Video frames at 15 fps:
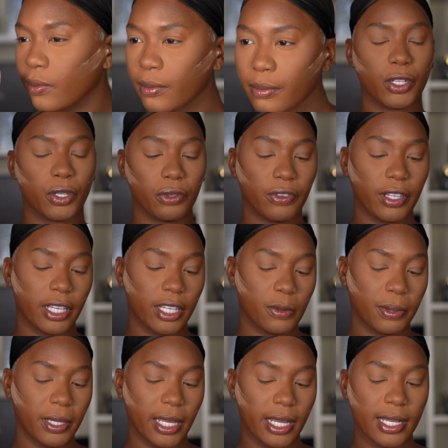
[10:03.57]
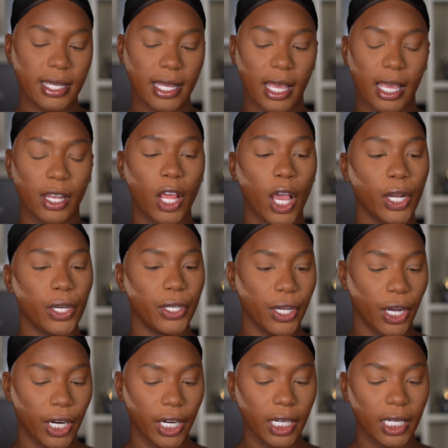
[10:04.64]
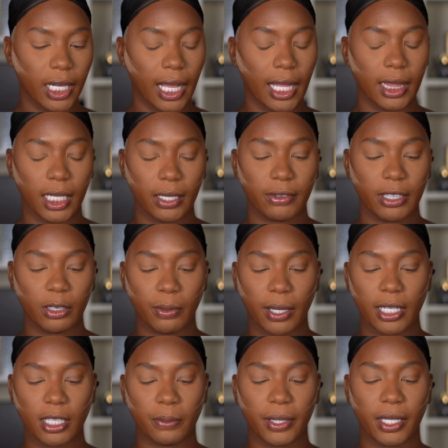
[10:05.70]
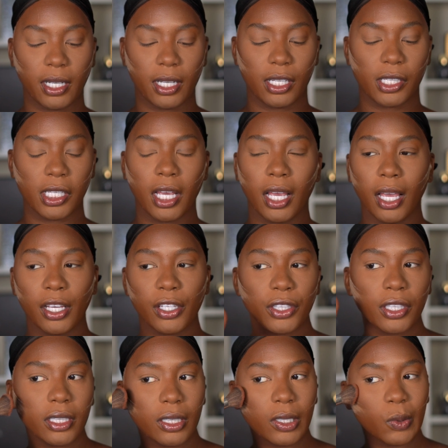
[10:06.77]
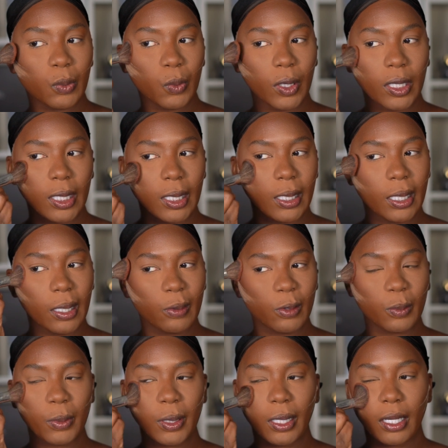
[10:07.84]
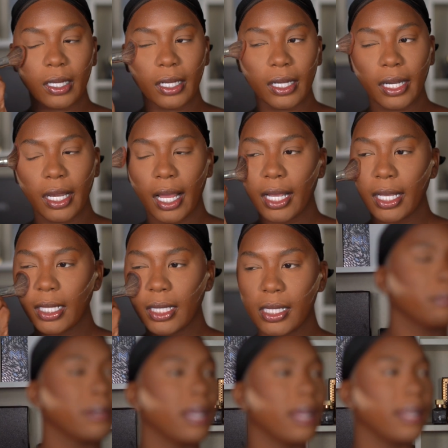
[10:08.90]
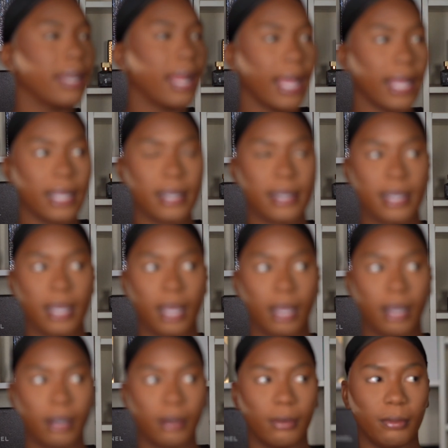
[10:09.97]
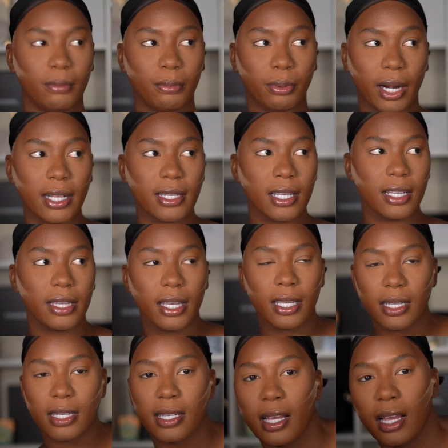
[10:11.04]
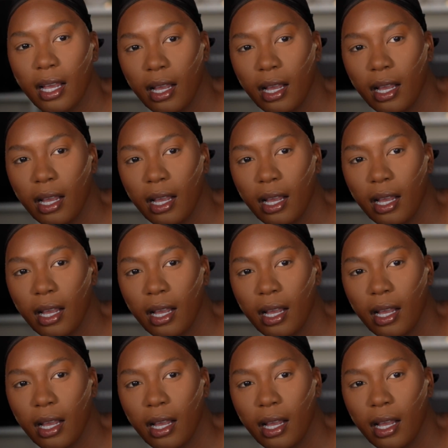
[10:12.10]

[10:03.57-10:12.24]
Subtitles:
just Juvia's Place in Dark. I love this bronzer because she just really gives me a nice bronziness